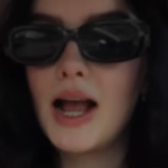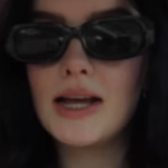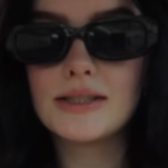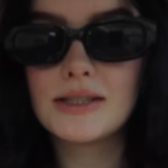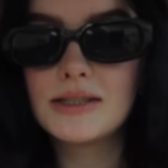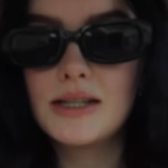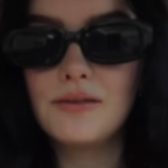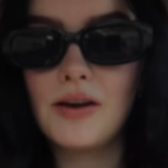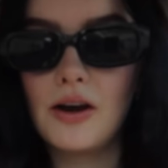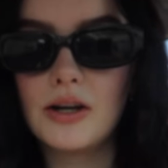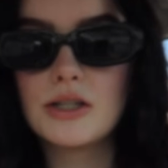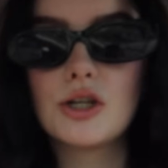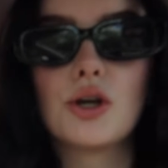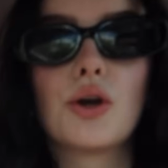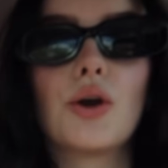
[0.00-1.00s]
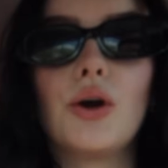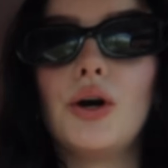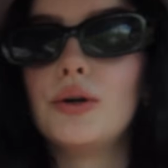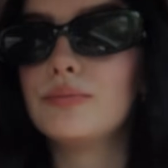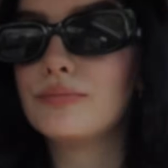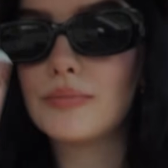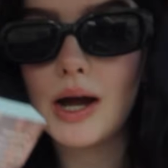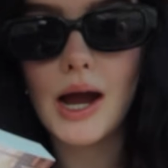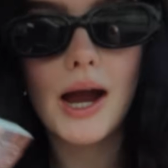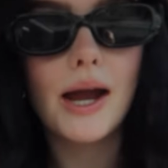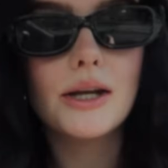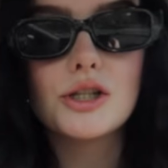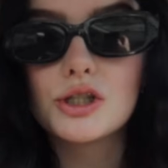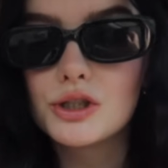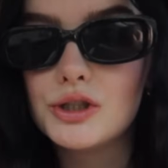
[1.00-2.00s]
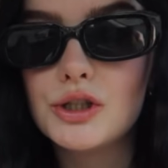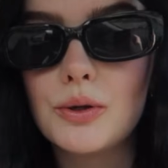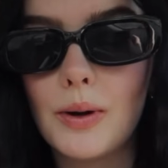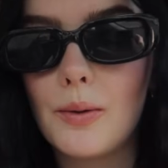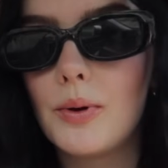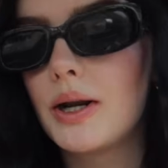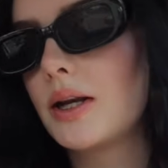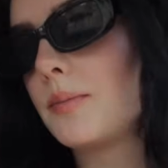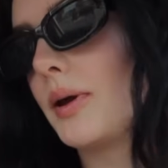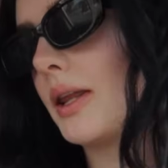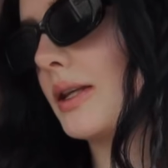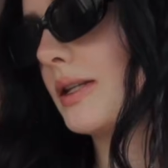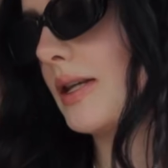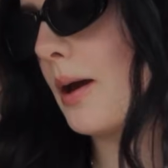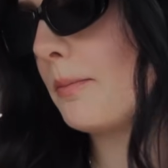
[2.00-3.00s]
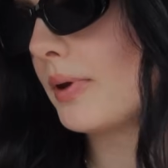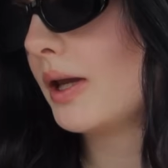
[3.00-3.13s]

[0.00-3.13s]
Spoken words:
as a Steve Harrington girl, I just knew I wanted to pick this up.